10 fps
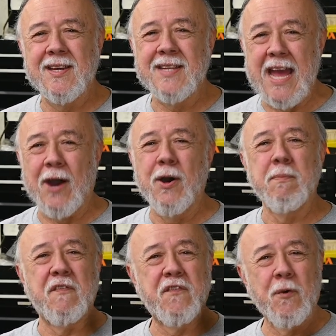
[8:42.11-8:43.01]
Now,
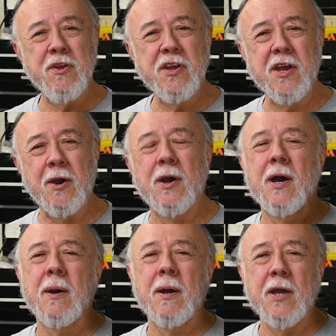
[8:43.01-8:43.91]
before you go
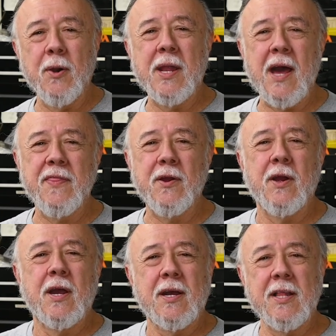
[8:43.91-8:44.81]
down
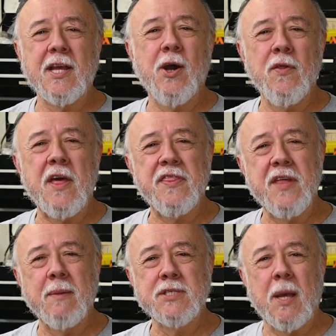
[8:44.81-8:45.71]
there, click on that
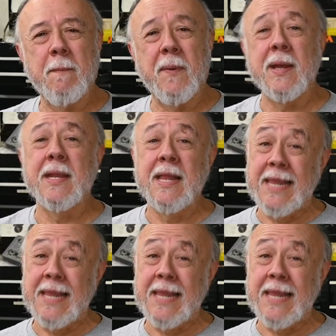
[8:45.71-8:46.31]
thumbs up button.